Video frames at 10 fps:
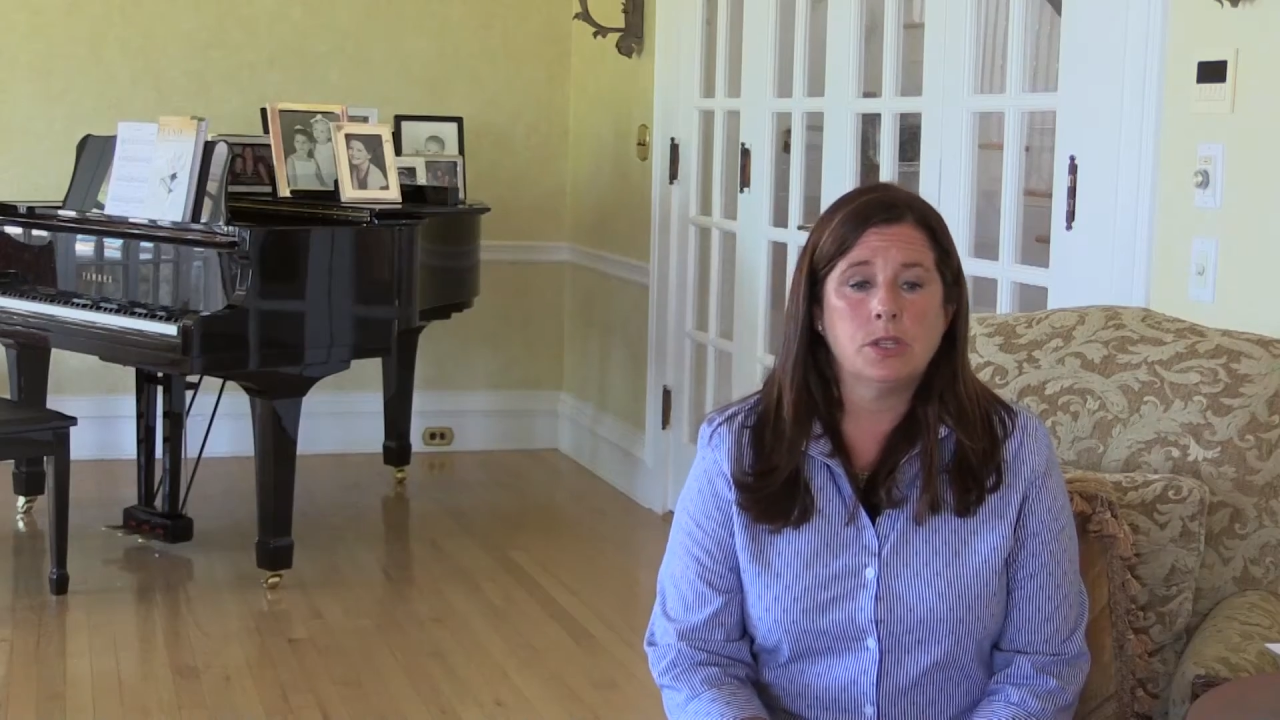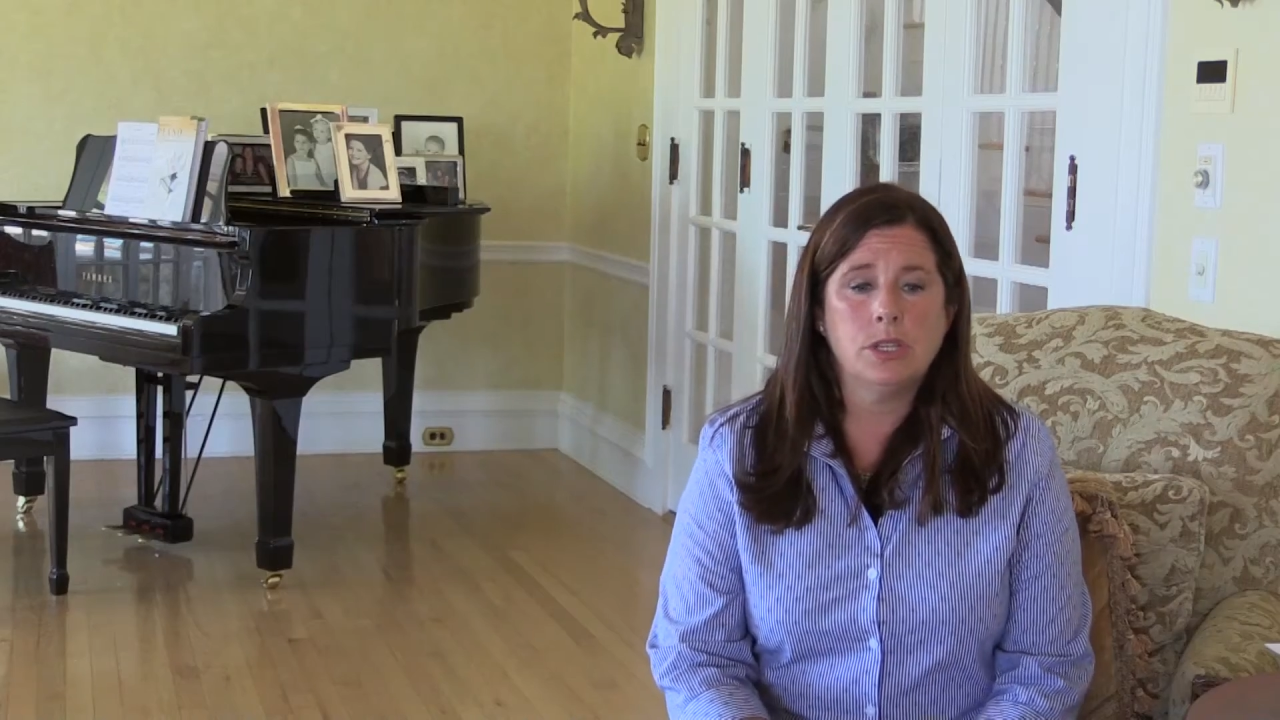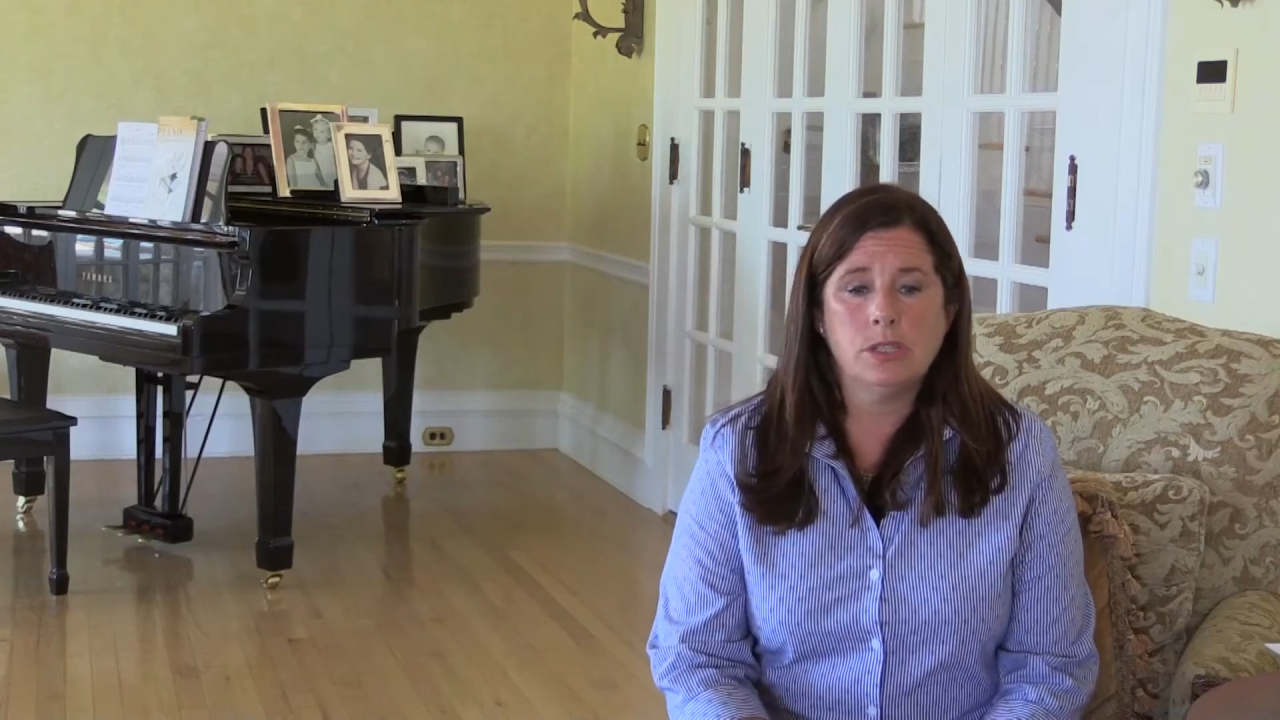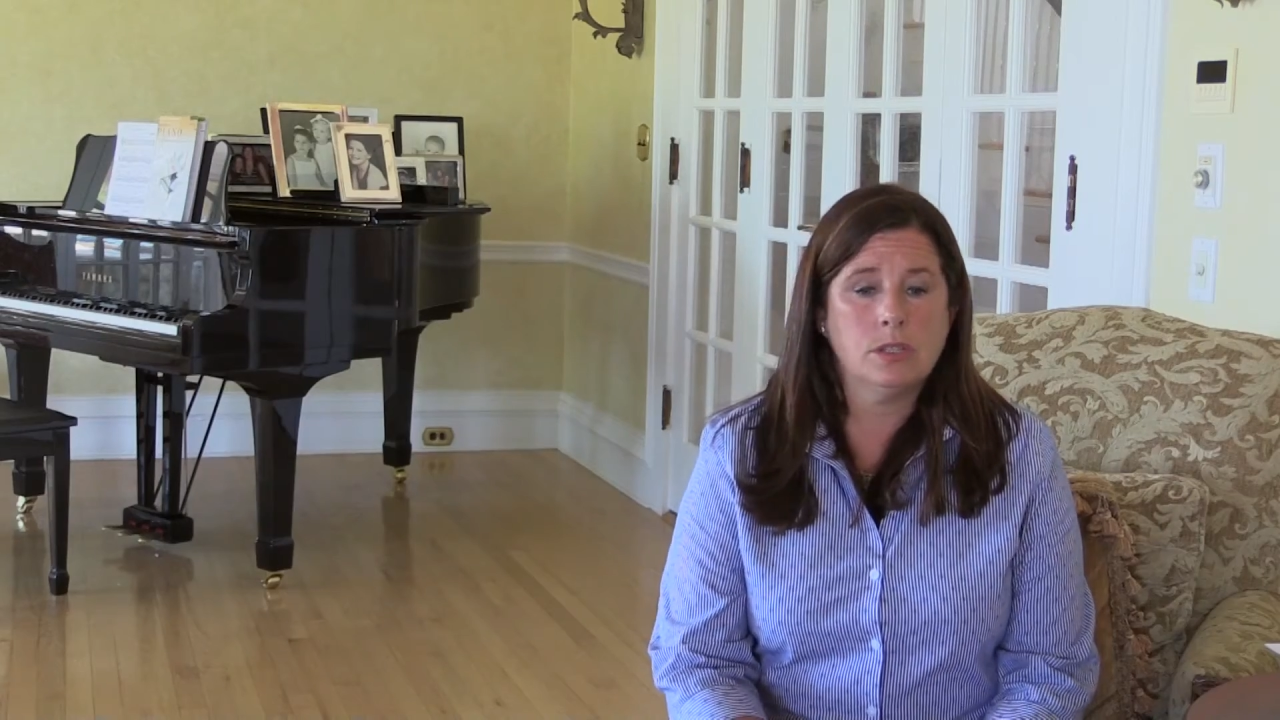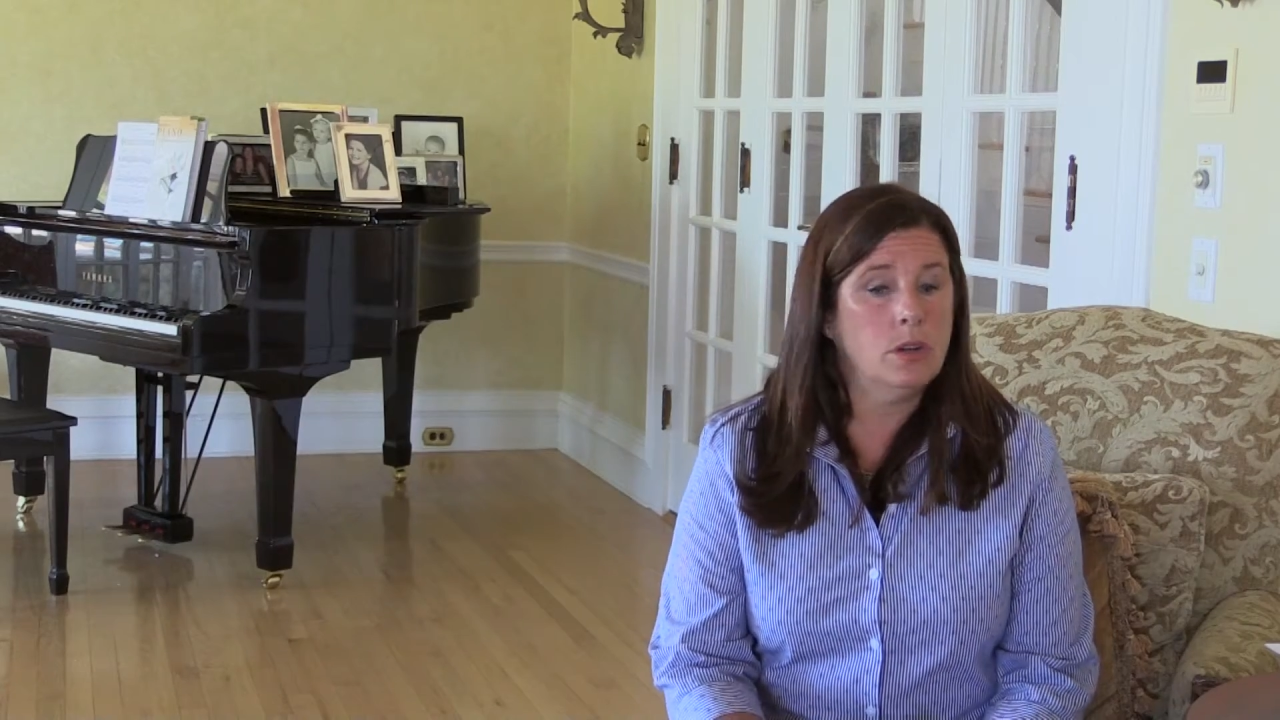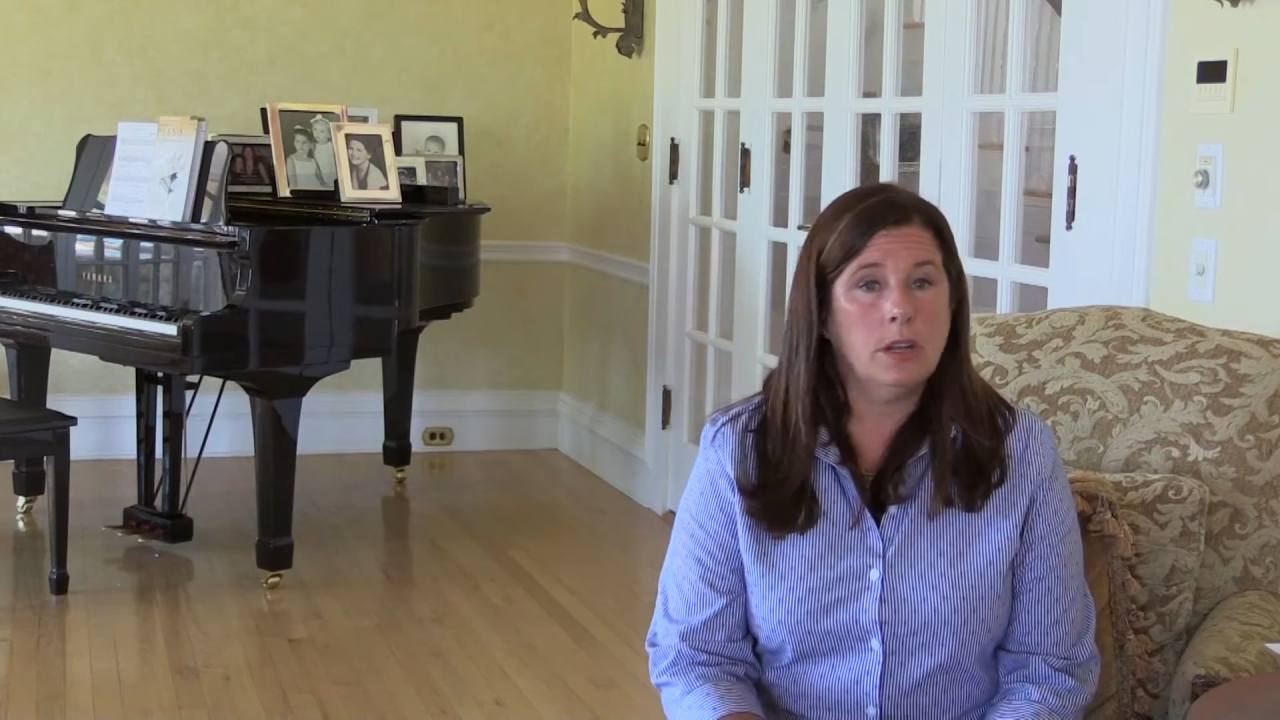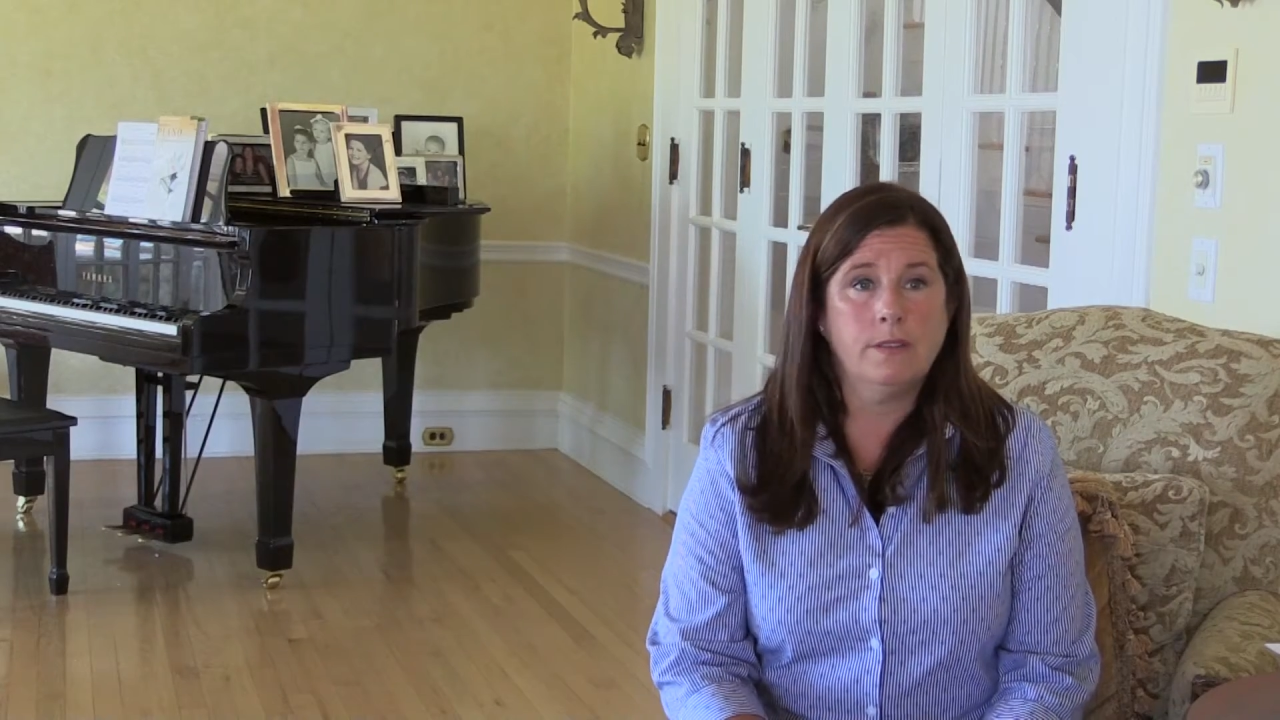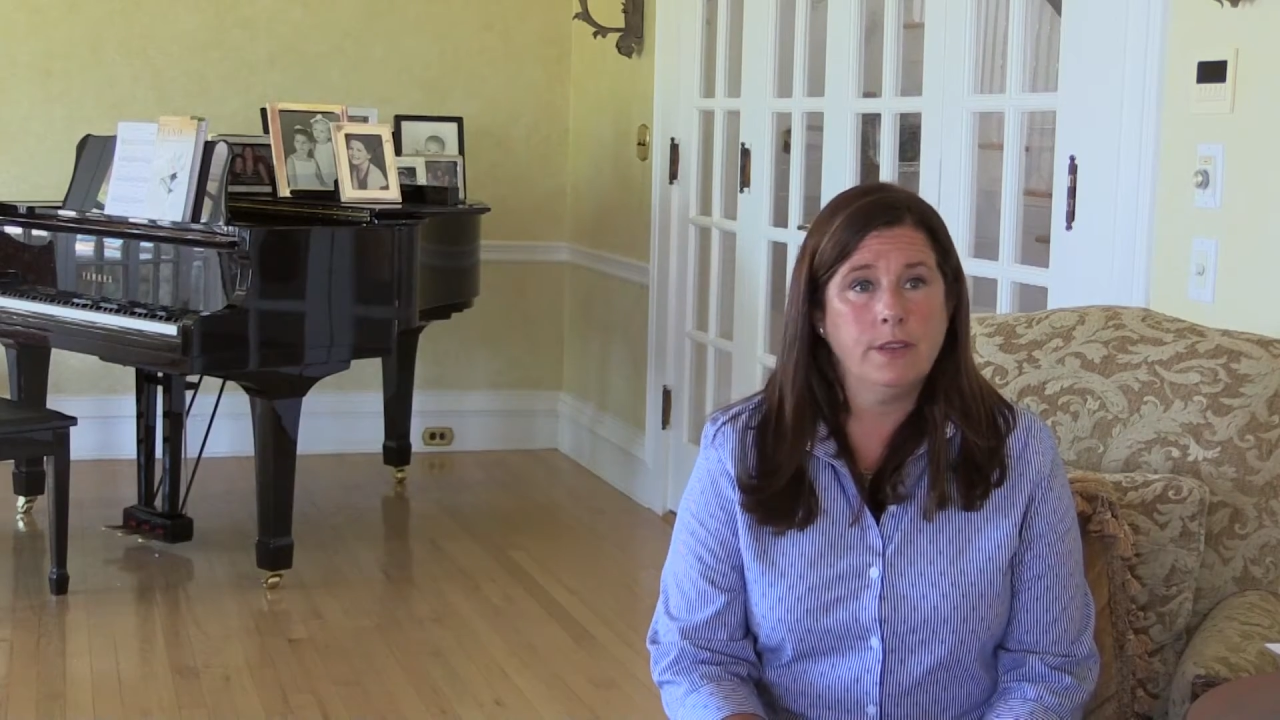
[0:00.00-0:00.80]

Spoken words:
she started